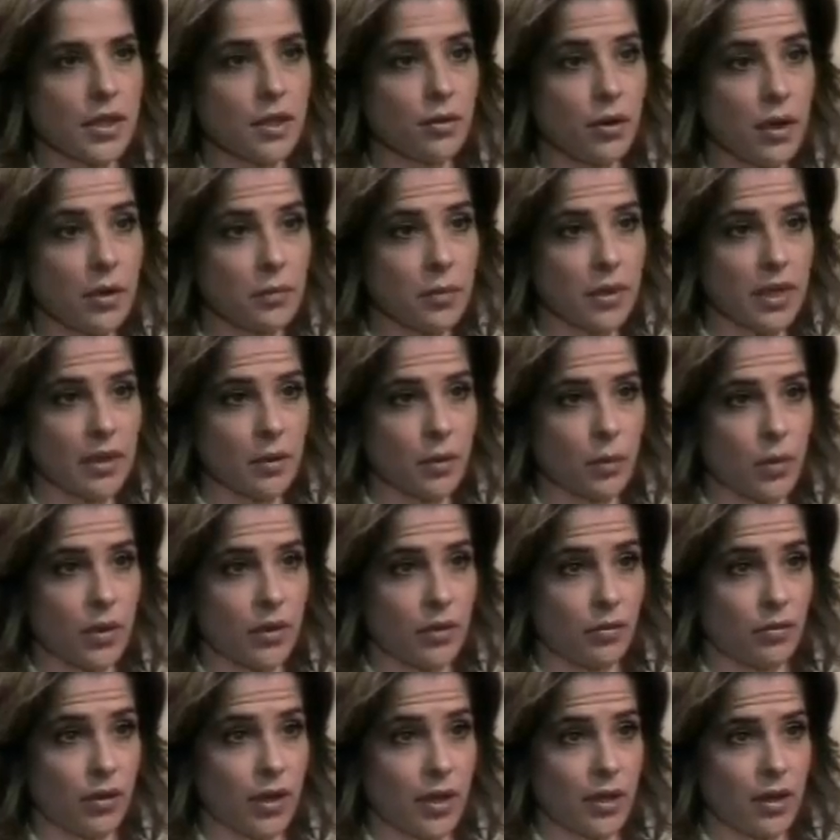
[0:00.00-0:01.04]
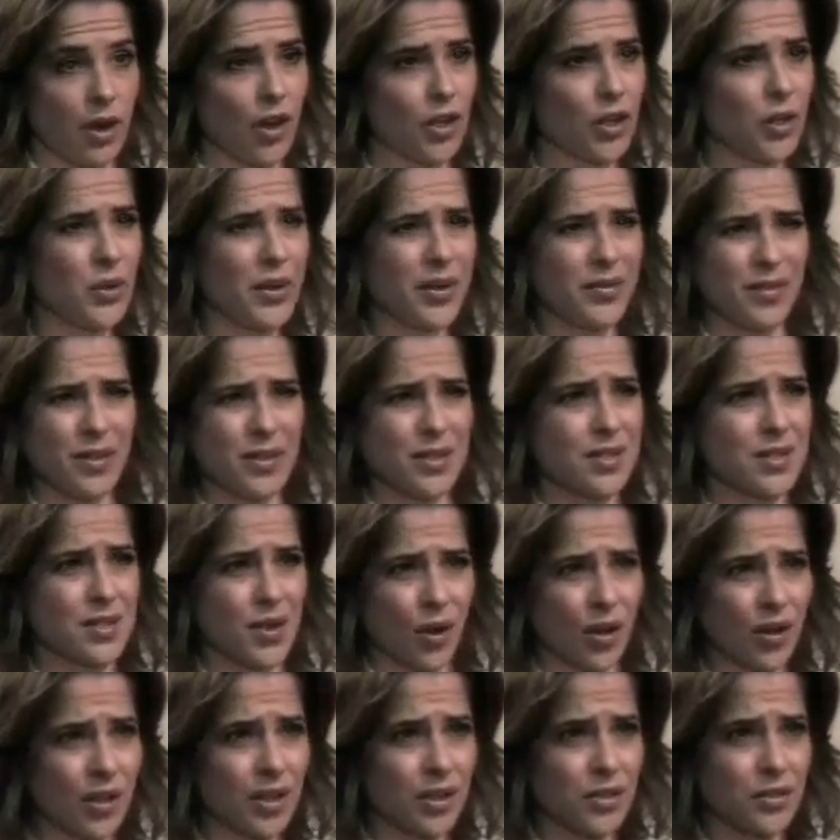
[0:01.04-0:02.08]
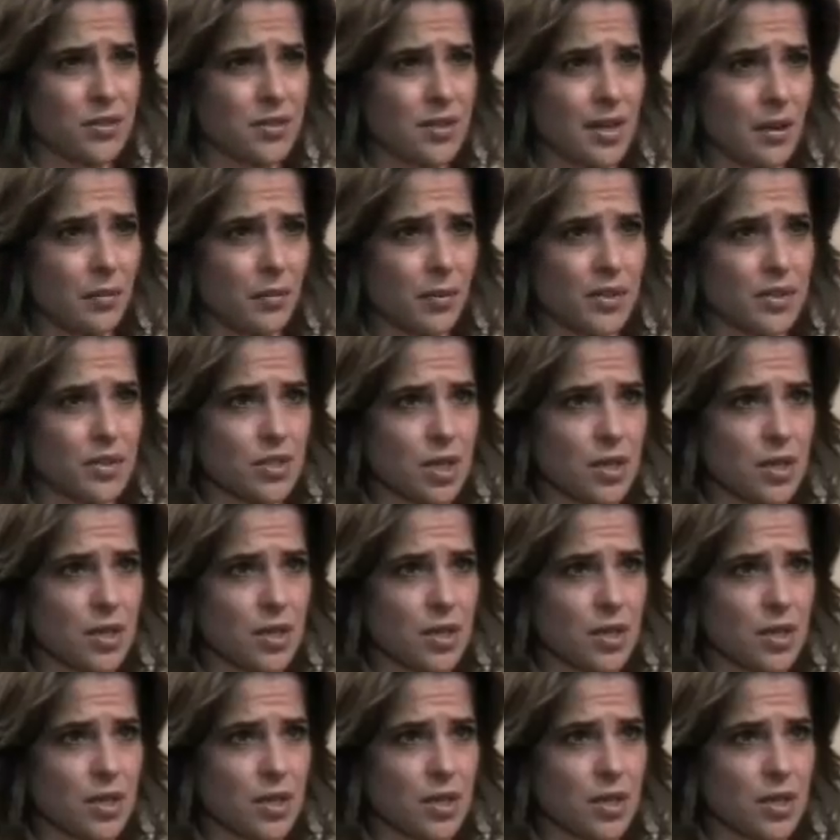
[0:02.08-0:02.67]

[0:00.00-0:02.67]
to regret being with Rick. Are you even sorry you slept